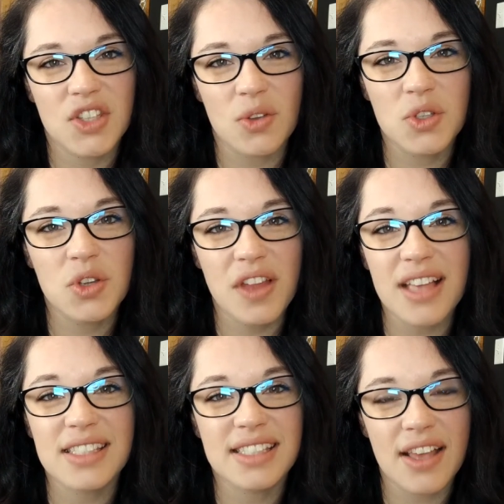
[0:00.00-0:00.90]
So
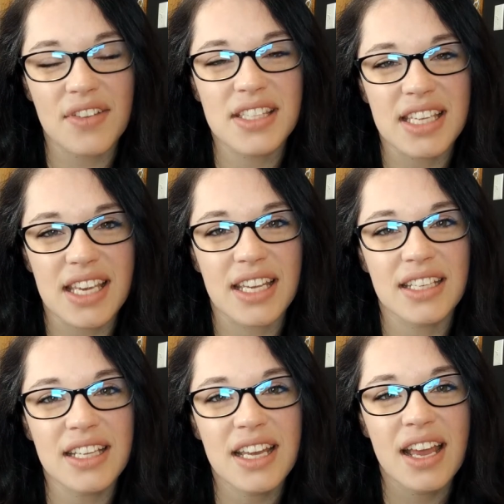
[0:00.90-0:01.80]

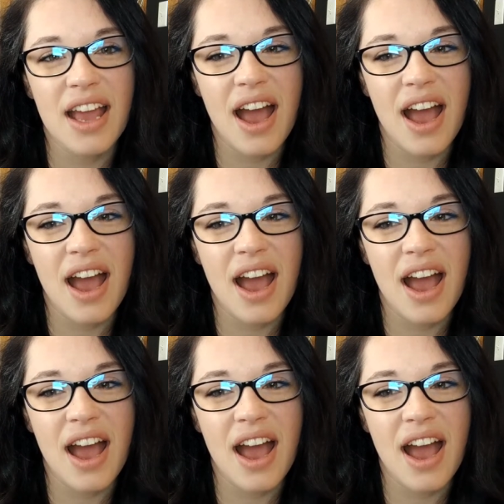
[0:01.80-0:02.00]
2017,